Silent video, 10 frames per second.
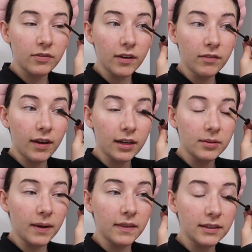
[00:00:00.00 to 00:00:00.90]
Fun fact
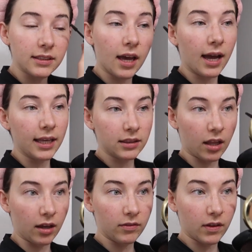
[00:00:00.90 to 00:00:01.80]
about this, I
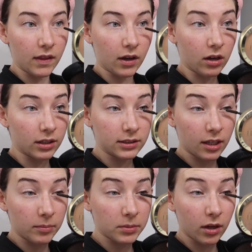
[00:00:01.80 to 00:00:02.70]
love the
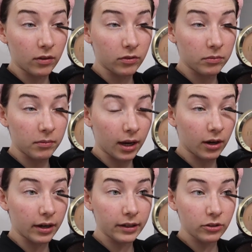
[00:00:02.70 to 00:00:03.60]
concept of
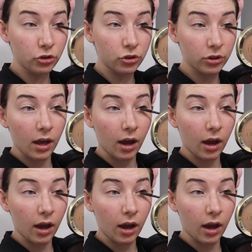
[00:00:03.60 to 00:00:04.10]
marriage.